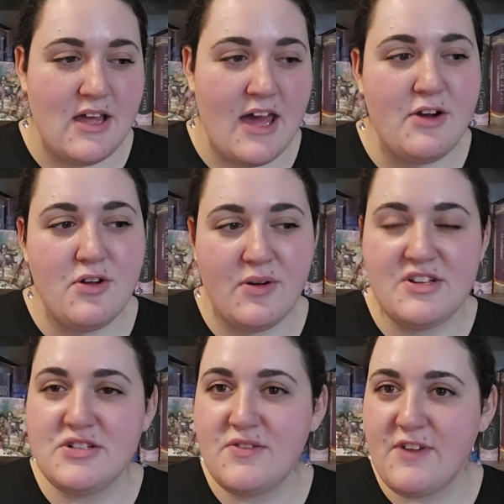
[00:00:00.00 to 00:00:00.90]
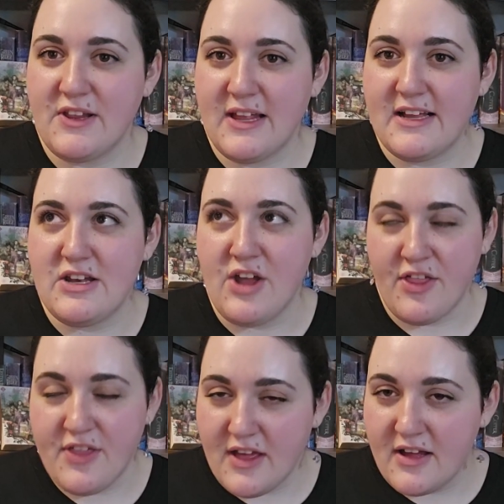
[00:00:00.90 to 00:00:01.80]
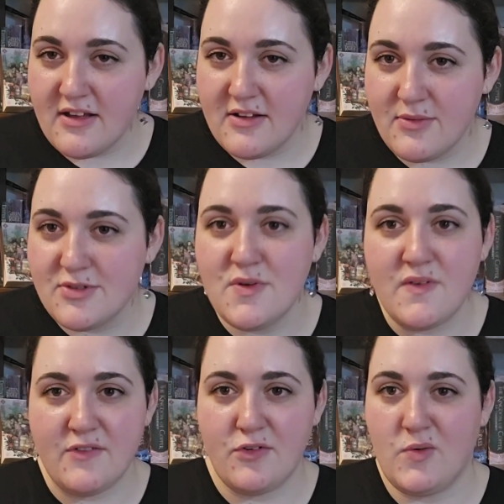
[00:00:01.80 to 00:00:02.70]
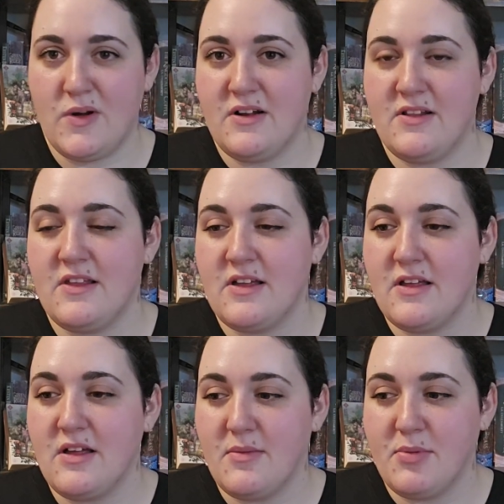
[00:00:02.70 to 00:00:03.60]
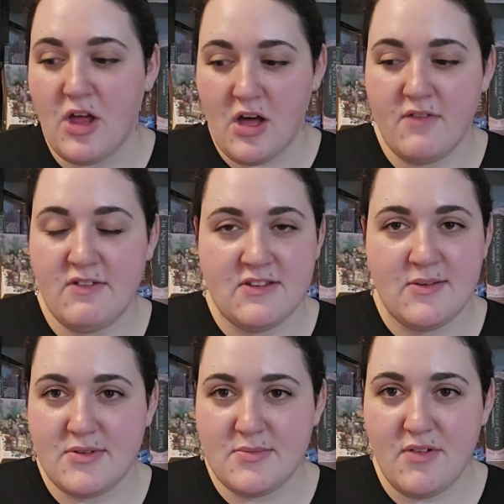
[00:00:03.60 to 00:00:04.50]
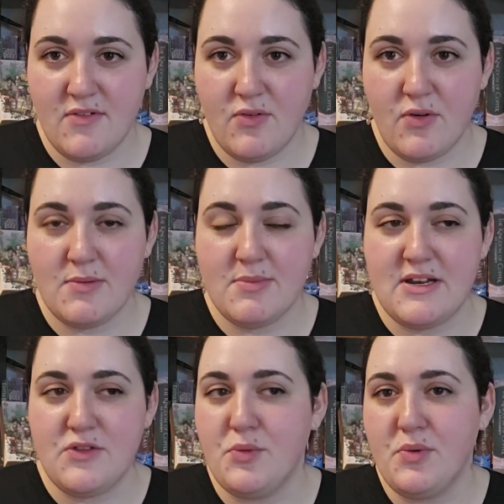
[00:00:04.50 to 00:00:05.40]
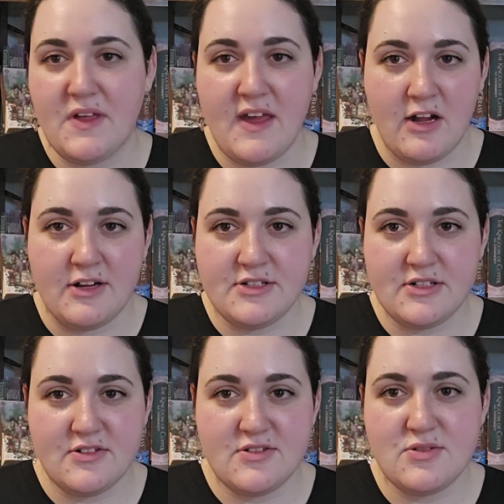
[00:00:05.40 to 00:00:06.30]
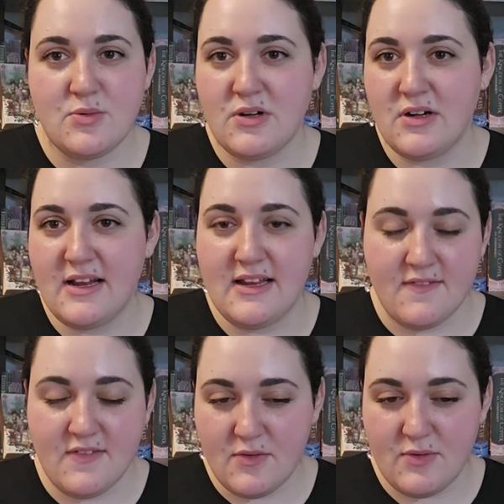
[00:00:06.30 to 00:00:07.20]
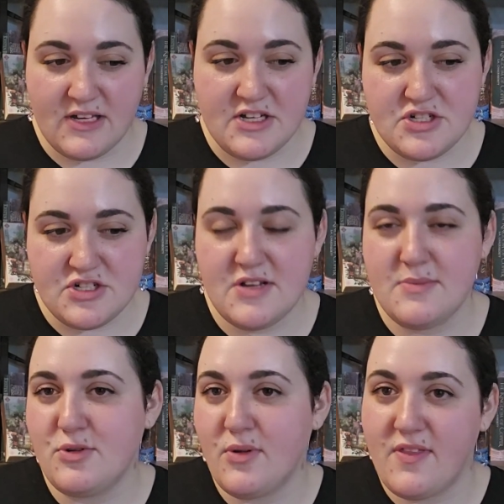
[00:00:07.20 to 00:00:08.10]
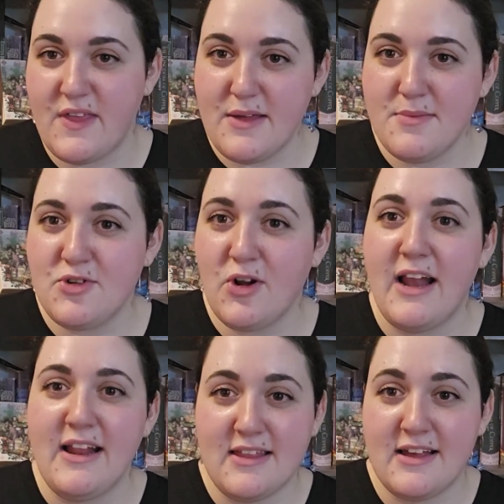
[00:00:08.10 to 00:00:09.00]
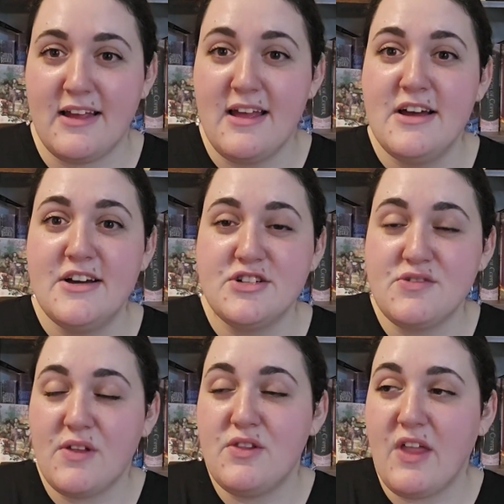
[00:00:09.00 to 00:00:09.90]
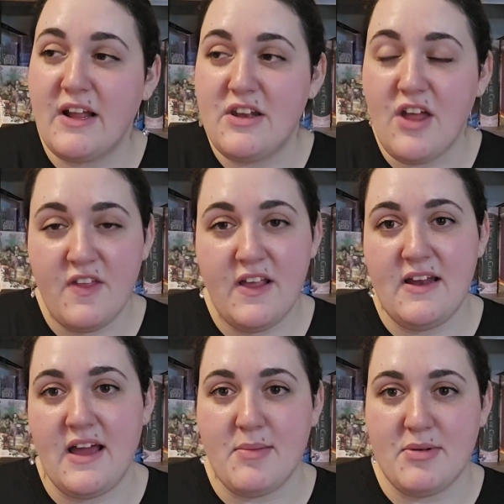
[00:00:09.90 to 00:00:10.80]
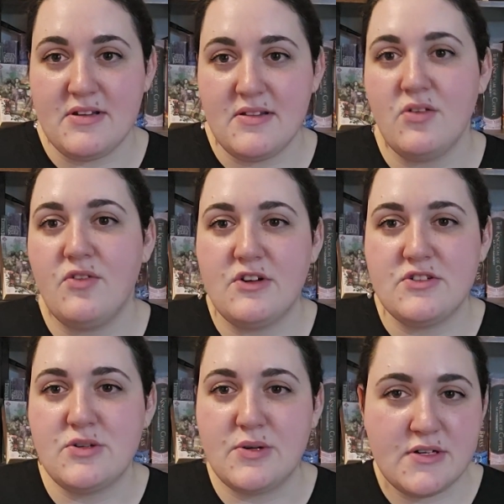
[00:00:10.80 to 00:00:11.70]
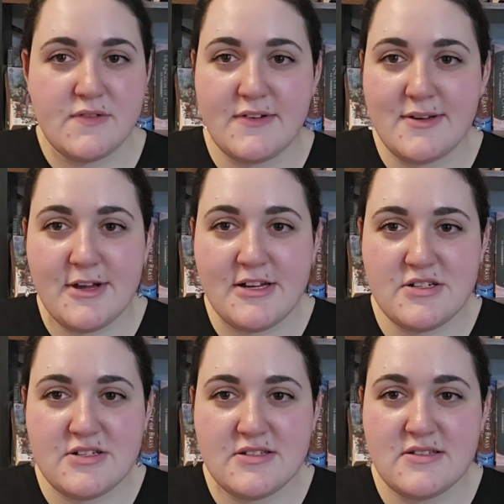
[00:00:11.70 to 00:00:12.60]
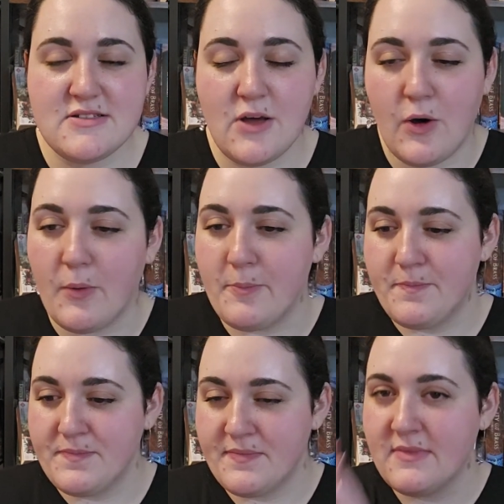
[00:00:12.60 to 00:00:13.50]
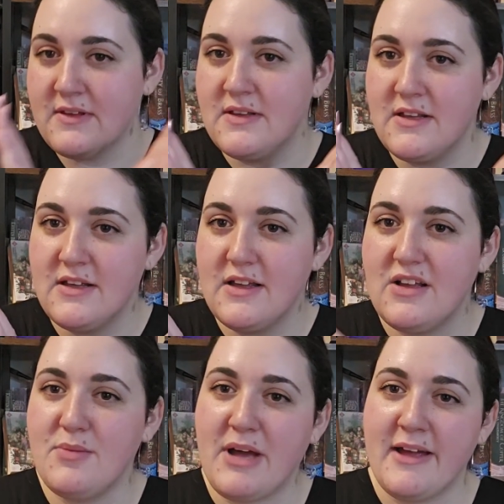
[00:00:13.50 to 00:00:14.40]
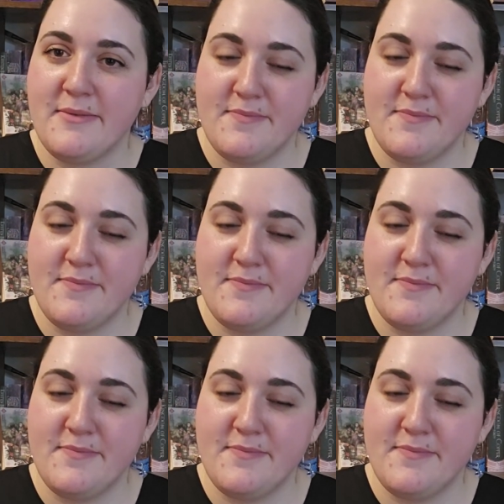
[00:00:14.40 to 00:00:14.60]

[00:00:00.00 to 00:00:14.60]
I don't know, it just felt like nothing was moving forward. The plot obviously wasn't moving forward, but neither were the characters or any of the relationships or the themes or anything. Just felt like nothing had happened in those first 250 pages, so goodbye.